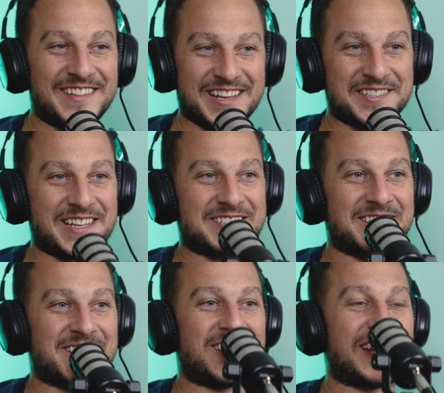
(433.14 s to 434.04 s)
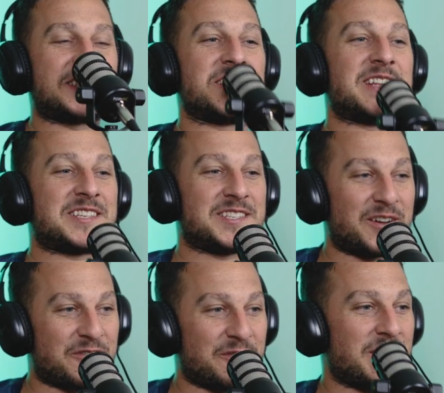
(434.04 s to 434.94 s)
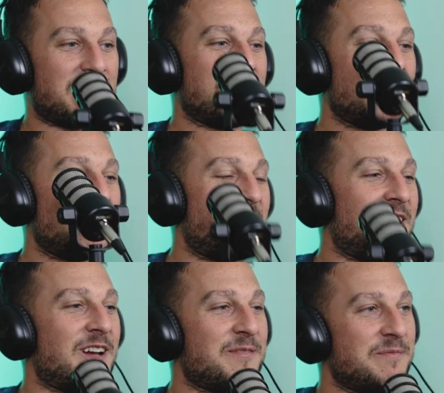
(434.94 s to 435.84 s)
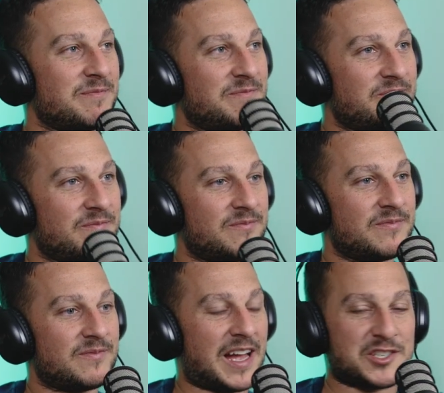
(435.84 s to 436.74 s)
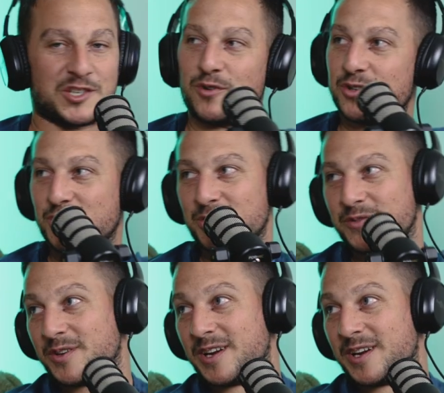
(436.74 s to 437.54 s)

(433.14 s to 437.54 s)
that's enough of me. Actually, I've got a joke for you,